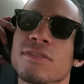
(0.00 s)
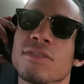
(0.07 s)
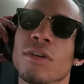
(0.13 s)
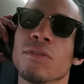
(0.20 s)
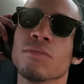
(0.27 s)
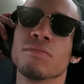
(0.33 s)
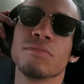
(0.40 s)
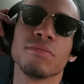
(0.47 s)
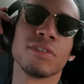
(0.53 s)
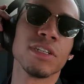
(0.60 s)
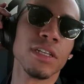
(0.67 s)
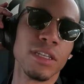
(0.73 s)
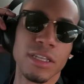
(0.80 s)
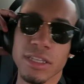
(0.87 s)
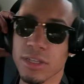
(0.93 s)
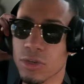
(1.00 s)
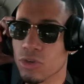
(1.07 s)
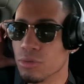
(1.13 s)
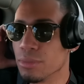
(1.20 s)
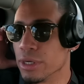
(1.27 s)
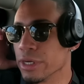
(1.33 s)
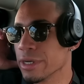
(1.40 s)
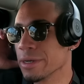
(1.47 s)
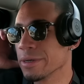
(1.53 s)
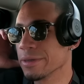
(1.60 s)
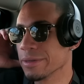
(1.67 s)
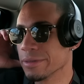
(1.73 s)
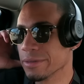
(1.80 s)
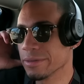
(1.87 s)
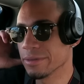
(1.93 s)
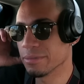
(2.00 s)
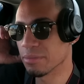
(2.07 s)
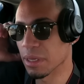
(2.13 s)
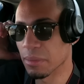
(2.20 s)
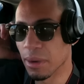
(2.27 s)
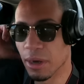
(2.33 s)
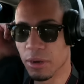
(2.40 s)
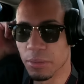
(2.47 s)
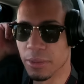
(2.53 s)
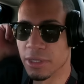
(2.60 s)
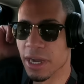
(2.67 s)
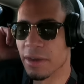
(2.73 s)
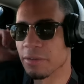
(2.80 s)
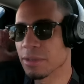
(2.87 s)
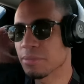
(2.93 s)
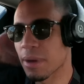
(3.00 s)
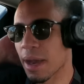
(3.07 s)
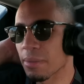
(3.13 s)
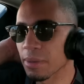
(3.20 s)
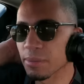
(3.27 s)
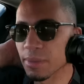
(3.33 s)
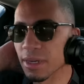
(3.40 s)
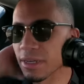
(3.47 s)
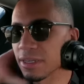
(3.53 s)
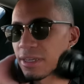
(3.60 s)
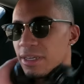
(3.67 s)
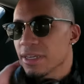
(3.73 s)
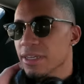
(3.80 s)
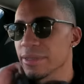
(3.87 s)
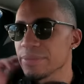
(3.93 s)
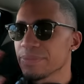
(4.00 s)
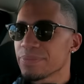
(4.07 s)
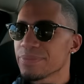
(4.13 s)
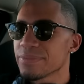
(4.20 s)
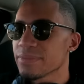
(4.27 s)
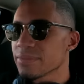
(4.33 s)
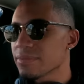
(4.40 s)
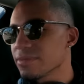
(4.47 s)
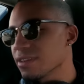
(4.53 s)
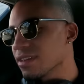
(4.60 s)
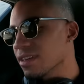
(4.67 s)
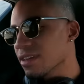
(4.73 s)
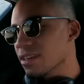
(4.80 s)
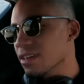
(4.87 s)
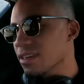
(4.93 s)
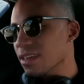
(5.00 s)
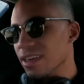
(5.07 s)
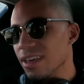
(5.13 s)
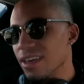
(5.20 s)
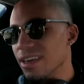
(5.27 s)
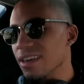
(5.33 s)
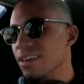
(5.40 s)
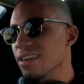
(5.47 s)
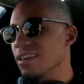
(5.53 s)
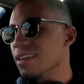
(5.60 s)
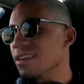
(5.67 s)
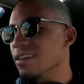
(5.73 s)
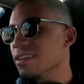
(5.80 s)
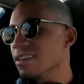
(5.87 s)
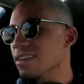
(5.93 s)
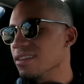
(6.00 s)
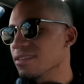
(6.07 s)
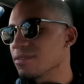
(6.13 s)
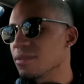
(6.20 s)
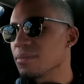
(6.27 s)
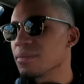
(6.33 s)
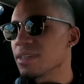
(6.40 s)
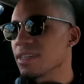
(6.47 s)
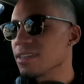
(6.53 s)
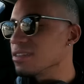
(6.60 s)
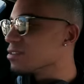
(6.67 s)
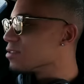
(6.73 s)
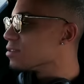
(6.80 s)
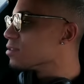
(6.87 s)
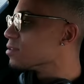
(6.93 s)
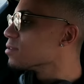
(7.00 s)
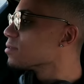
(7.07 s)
So, chilling in the Uber. Me and my Uber driver, what's popping, bro? You good? Yeah. That's what I'm thinking too.